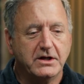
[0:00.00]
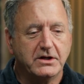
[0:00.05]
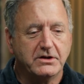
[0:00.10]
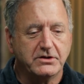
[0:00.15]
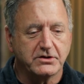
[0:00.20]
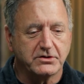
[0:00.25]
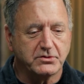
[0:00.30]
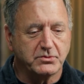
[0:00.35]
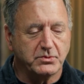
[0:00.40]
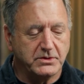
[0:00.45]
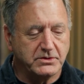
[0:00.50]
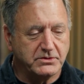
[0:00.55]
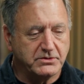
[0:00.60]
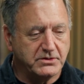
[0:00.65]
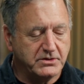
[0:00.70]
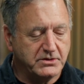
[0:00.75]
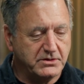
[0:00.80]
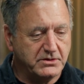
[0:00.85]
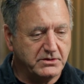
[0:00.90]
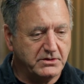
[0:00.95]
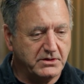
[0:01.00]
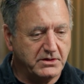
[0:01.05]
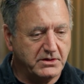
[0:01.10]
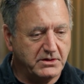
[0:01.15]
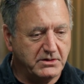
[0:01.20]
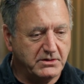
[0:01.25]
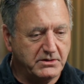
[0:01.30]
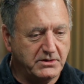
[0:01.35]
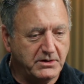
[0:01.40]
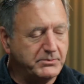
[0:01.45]
just was
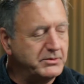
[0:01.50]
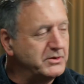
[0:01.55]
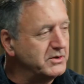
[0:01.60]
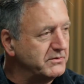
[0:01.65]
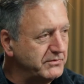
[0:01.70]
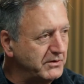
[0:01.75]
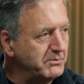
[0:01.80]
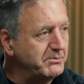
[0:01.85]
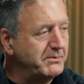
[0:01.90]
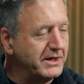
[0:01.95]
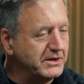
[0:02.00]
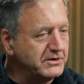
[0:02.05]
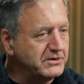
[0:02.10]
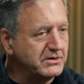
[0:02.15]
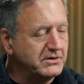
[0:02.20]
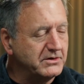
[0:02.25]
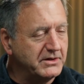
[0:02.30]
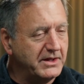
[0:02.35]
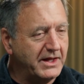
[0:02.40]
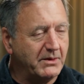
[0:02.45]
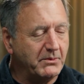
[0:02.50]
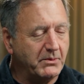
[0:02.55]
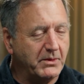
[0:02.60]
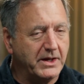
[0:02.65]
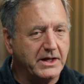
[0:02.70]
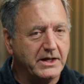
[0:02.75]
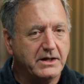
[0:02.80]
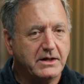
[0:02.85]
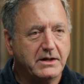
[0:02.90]
a beautiful mentor that way.